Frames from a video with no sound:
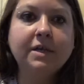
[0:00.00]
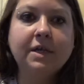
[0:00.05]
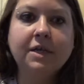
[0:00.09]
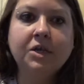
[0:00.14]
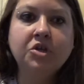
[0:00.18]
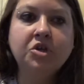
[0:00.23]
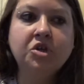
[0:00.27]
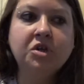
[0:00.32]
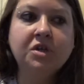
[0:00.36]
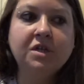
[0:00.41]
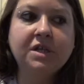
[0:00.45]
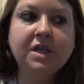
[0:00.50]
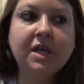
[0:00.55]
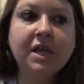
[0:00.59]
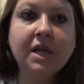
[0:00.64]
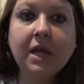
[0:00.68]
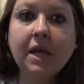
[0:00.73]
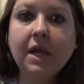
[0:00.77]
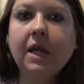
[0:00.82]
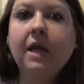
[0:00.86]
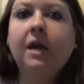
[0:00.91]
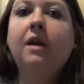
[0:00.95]
I can just
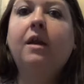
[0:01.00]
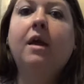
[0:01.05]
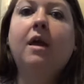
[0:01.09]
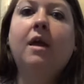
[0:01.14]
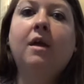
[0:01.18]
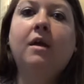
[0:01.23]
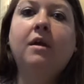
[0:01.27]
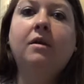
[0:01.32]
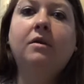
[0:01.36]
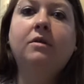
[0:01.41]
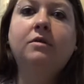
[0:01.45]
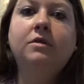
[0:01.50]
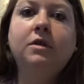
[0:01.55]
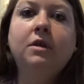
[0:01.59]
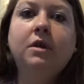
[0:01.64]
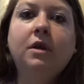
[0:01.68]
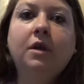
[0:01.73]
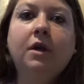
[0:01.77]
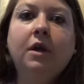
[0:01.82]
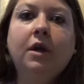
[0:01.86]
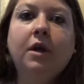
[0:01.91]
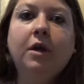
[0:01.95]
eat it and
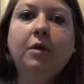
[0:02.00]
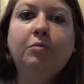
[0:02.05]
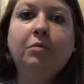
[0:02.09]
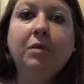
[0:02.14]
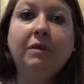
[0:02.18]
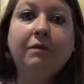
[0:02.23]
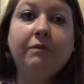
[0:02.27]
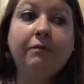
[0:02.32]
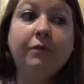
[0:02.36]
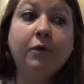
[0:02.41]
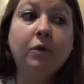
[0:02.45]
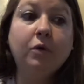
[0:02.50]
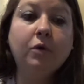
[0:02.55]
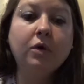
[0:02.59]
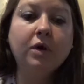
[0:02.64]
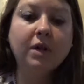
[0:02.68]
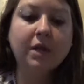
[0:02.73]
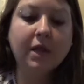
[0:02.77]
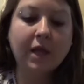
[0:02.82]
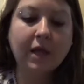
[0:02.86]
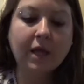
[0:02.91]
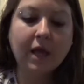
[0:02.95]
before
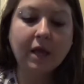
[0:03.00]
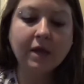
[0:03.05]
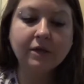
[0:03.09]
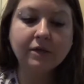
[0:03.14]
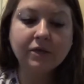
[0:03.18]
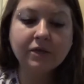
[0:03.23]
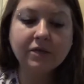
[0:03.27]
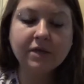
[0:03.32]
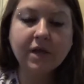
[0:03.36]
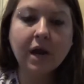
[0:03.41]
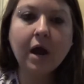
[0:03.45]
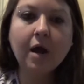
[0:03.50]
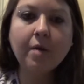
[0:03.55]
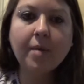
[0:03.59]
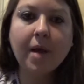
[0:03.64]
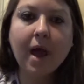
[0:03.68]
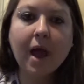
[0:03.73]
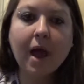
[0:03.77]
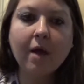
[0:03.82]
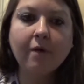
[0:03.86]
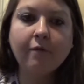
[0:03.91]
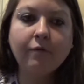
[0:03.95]
and like I'll stop
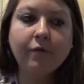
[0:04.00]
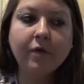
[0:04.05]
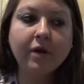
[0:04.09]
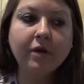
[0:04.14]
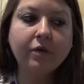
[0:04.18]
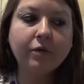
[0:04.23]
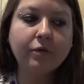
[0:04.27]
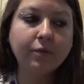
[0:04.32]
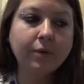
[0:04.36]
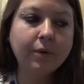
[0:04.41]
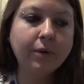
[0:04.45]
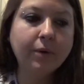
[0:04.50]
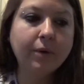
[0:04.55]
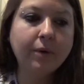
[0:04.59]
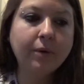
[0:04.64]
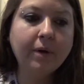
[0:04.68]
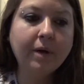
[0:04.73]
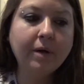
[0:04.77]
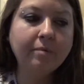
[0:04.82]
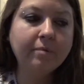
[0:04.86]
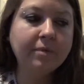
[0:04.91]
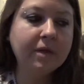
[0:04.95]
halfway through
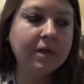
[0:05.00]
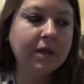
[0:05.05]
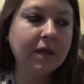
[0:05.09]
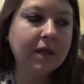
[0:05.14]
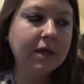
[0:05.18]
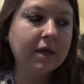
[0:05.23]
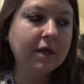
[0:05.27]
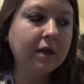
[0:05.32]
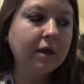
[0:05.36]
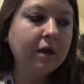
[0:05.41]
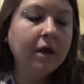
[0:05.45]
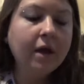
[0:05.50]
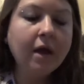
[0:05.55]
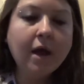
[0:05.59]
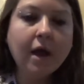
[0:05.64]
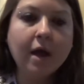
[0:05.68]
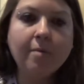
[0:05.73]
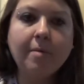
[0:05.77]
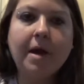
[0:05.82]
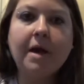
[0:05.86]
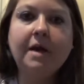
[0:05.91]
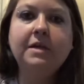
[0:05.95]
and be like,
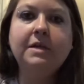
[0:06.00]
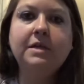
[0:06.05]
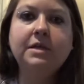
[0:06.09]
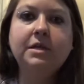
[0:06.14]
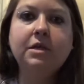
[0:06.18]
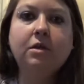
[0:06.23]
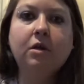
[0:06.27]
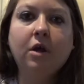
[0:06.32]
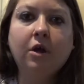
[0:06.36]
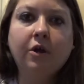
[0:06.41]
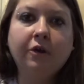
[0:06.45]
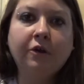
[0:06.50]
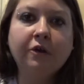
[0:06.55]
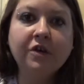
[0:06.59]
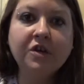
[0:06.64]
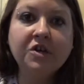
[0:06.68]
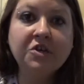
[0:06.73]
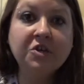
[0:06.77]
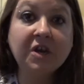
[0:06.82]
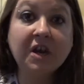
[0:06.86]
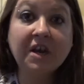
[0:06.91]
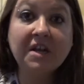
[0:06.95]
am I still hungry?
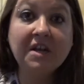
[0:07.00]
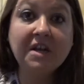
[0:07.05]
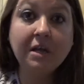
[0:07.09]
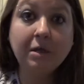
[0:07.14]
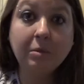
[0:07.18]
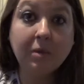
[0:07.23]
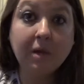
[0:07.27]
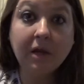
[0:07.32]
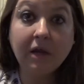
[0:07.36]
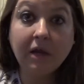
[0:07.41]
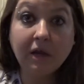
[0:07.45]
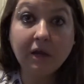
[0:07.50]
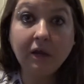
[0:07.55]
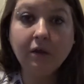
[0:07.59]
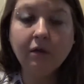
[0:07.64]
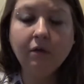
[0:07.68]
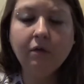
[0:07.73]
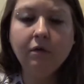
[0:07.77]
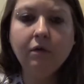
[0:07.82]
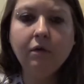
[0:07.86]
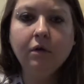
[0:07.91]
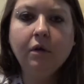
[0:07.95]
Should I keep
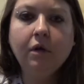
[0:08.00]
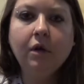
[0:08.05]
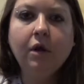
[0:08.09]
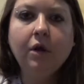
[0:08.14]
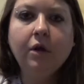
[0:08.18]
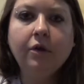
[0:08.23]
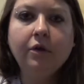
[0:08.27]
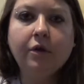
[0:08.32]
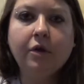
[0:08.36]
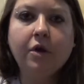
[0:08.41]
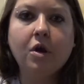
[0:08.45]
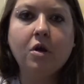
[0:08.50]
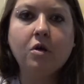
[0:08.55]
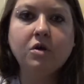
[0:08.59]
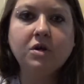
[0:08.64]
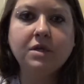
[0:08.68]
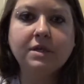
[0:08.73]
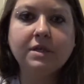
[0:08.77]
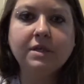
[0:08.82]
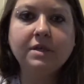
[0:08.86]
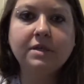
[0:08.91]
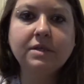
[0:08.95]
eating? You know,
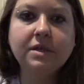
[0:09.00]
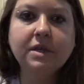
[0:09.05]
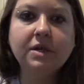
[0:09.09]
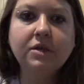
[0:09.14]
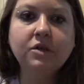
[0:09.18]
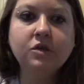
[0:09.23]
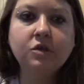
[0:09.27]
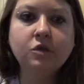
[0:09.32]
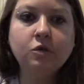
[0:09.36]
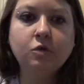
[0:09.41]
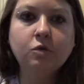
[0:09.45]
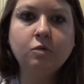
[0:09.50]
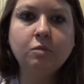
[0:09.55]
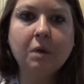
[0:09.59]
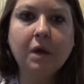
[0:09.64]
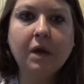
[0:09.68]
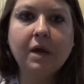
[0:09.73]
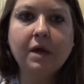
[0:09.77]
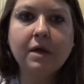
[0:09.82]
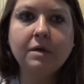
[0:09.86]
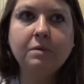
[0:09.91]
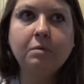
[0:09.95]
just listening to
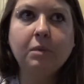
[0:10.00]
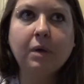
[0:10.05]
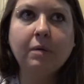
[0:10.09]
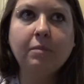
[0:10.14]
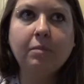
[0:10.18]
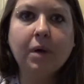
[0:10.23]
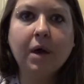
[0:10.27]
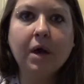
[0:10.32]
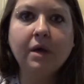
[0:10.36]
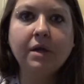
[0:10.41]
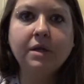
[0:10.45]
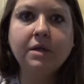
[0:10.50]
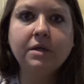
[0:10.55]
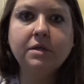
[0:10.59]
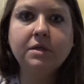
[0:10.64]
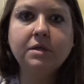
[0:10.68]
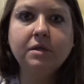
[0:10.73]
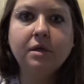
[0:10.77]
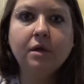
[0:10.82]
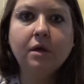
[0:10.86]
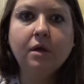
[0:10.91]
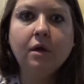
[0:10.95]
my my
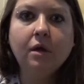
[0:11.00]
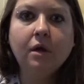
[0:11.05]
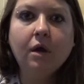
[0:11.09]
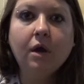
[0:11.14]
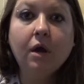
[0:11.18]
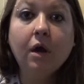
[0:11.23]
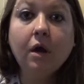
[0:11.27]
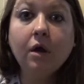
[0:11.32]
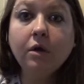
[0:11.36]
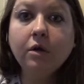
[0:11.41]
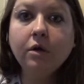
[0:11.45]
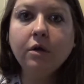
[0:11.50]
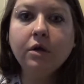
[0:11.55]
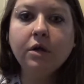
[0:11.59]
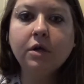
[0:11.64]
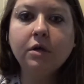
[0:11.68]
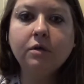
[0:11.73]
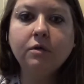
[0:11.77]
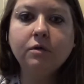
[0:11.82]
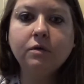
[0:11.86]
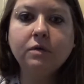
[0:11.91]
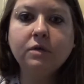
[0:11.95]
body's hunger
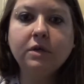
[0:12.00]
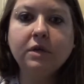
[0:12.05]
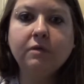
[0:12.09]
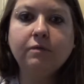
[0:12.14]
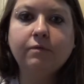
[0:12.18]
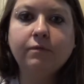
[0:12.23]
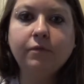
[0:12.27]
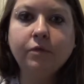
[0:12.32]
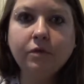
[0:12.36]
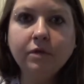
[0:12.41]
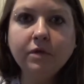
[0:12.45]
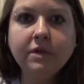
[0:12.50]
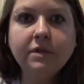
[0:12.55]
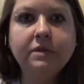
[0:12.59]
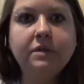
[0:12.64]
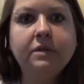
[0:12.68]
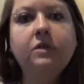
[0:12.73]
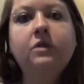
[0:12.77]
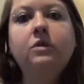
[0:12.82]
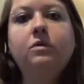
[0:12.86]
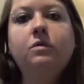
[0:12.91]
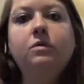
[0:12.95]
cues and fullness
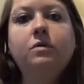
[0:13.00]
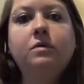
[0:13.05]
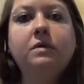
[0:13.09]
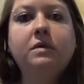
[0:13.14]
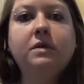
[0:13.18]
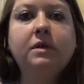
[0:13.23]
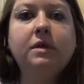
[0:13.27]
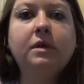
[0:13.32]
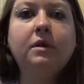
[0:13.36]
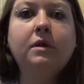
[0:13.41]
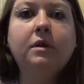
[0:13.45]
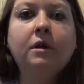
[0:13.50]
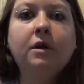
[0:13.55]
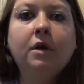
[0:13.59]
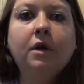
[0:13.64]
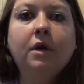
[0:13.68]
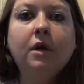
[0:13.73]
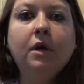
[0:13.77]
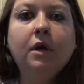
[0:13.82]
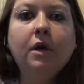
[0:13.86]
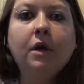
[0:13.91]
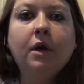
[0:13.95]
cues and
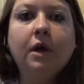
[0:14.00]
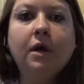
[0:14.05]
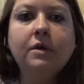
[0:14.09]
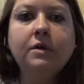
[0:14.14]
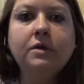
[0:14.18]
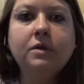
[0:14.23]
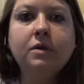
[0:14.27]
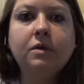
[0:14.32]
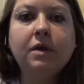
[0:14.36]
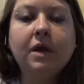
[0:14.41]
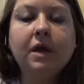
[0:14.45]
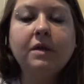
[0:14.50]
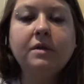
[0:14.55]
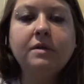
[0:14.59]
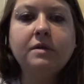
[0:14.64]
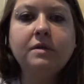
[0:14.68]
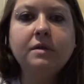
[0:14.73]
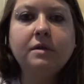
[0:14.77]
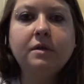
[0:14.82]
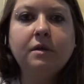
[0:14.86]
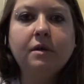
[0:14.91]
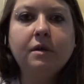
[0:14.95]
and so
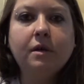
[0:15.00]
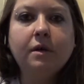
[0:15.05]
that's